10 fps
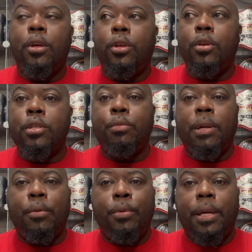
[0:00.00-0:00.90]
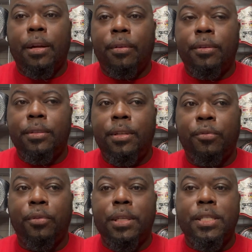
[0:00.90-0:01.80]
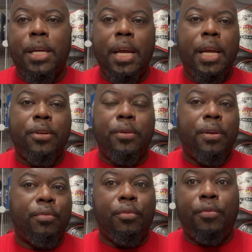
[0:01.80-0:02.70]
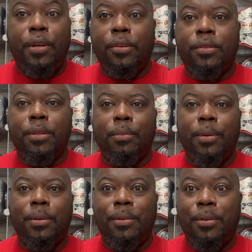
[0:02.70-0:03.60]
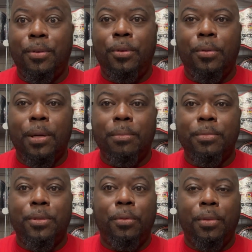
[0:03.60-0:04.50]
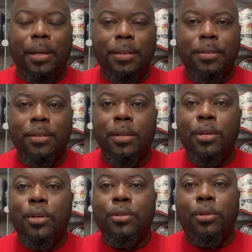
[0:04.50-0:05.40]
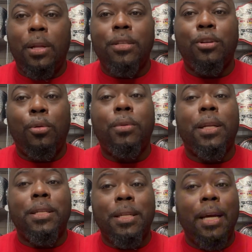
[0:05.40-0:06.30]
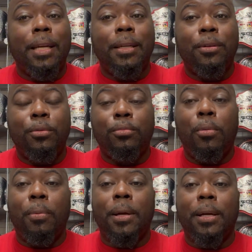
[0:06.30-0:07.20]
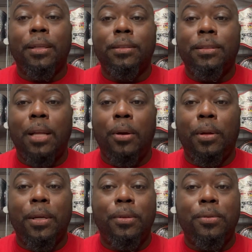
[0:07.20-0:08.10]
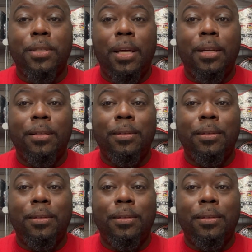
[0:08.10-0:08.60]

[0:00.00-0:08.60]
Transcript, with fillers: Usually whenever we get a different change or different feel of something, new comes new things. So let's hope that tonight will bring us not only a new set,